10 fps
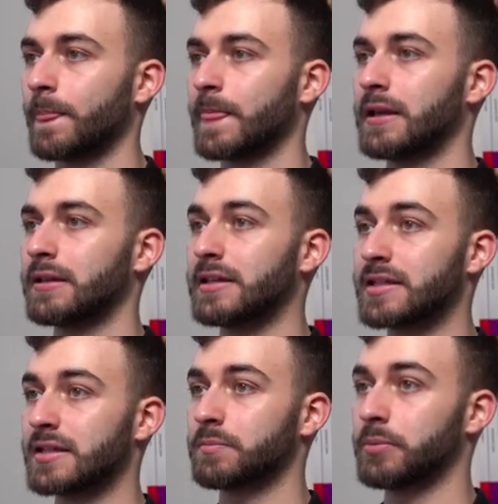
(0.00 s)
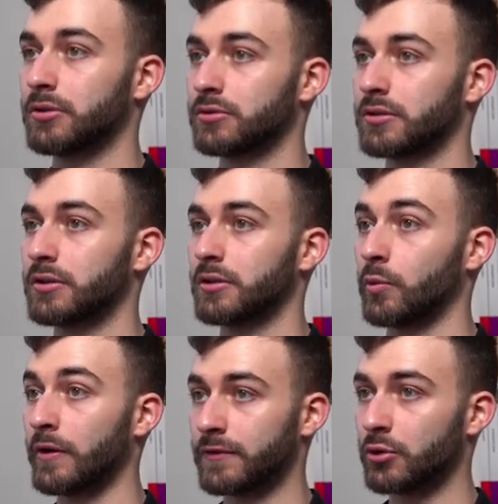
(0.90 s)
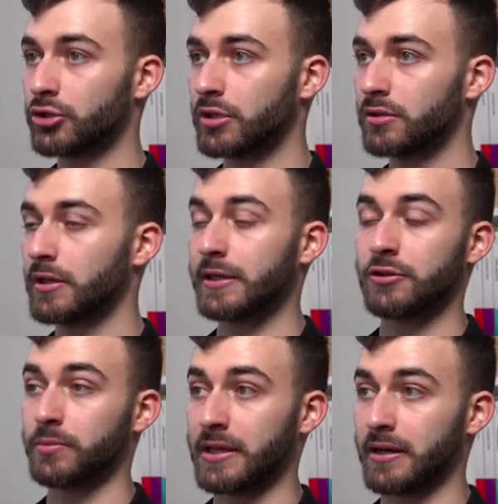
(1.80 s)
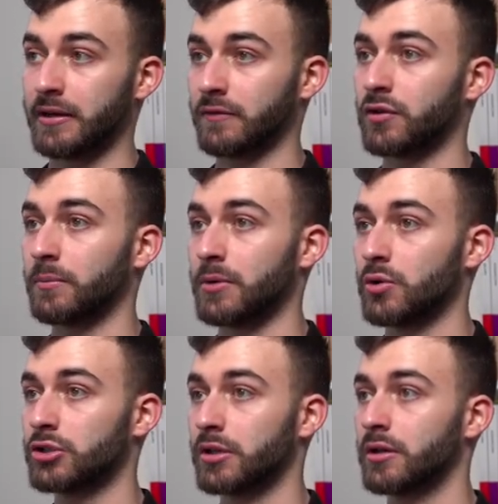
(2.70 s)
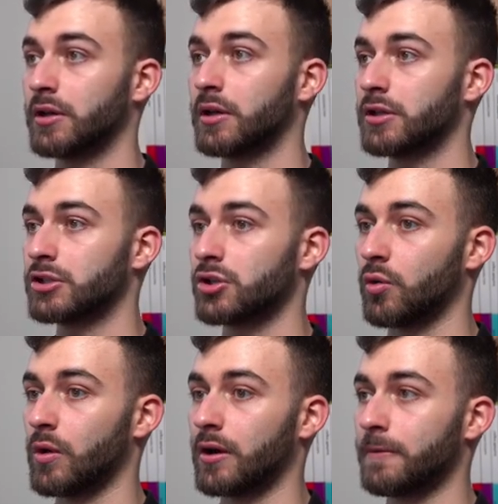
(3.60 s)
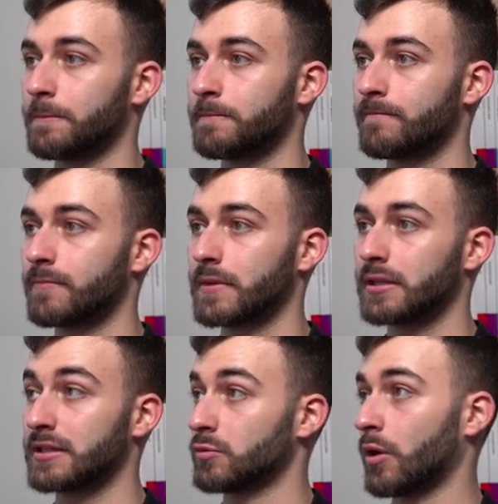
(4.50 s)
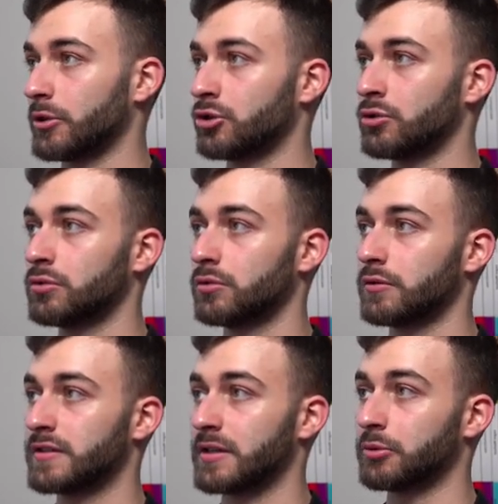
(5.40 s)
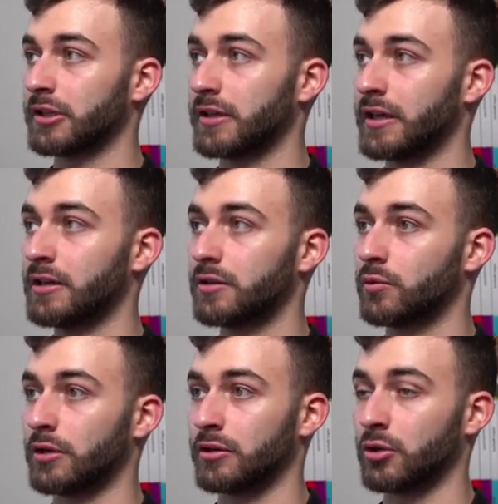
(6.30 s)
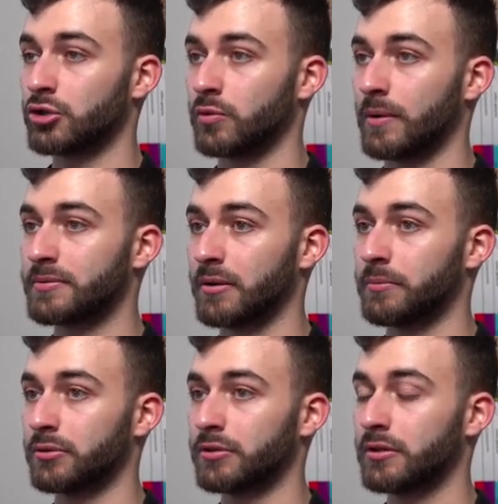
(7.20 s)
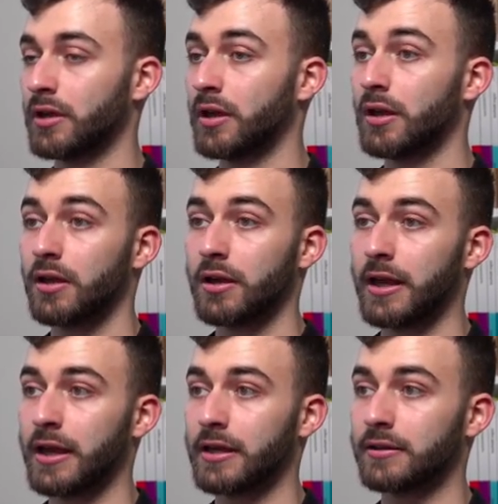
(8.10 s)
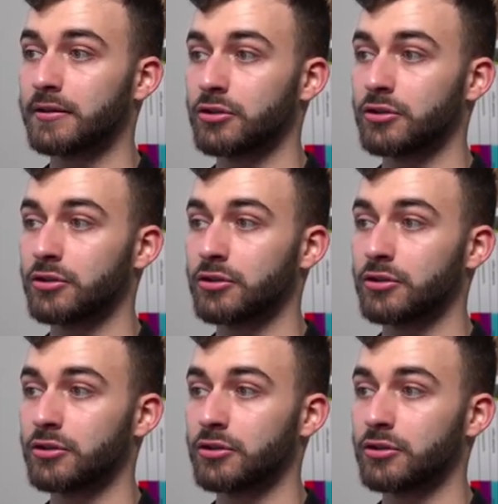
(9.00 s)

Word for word: This is built with Notion, and you'll be editing from Notion. So um, this is what we do. Simple.ink. we're a Notion website builder, and you'll